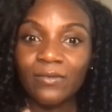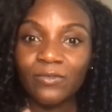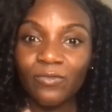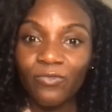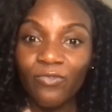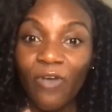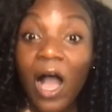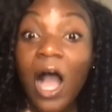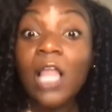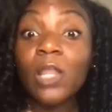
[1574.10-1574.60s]

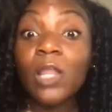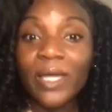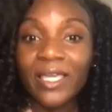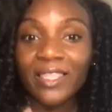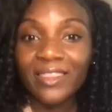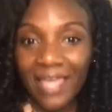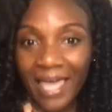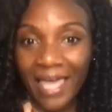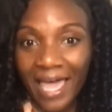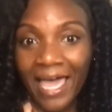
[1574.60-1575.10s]

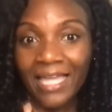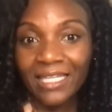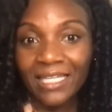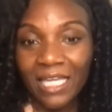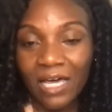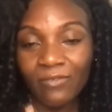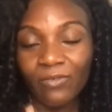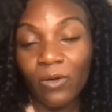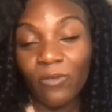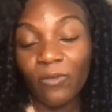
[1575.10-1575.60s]
following that
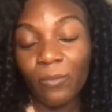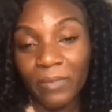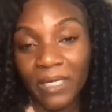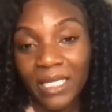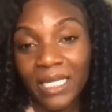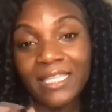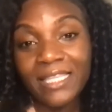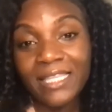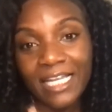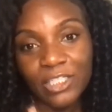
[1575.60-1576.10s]
level of
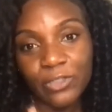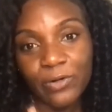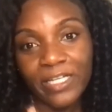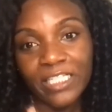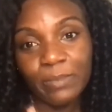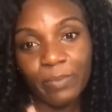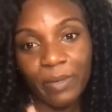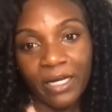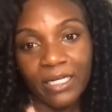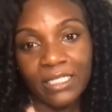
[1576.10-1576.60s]
meeting that
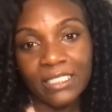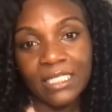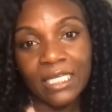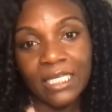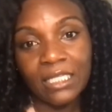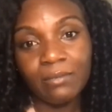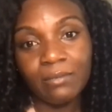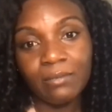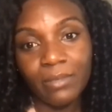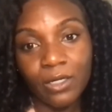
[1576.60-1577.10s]
transparency
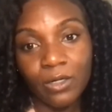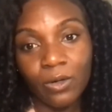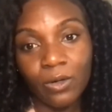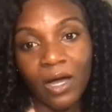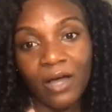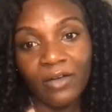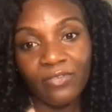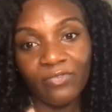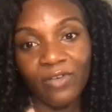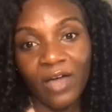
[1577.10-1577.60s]
in the middle,
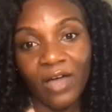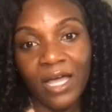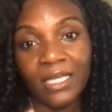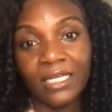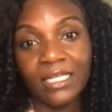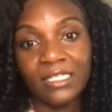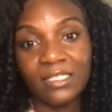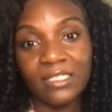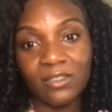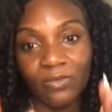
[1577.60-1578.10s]
I find
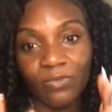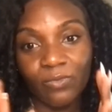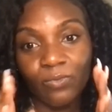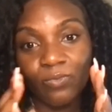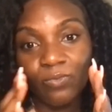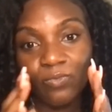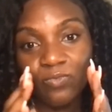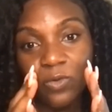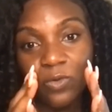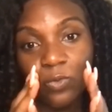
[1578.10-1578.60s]
is
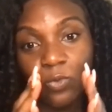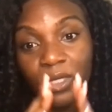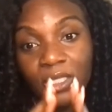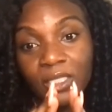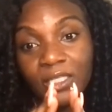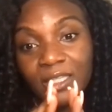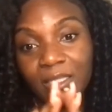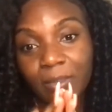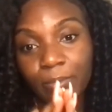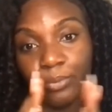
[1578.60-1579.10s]

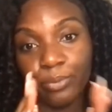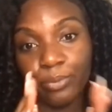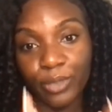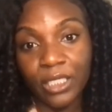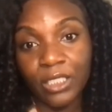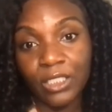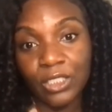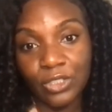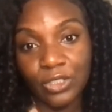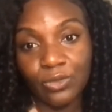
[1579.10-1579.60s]
really the
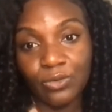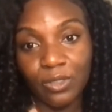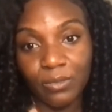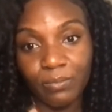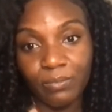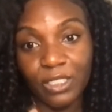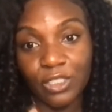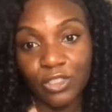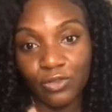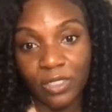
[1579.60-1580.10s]
bridge to the
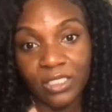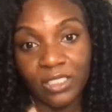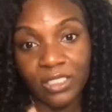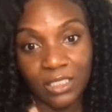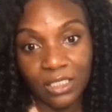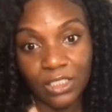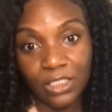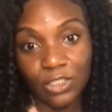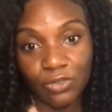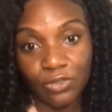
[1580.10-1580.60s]
mistrust
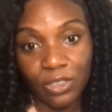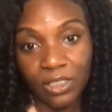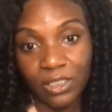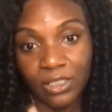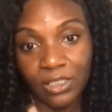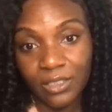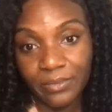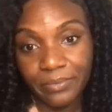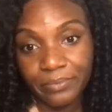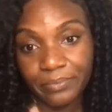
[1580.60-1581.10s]
and distrust.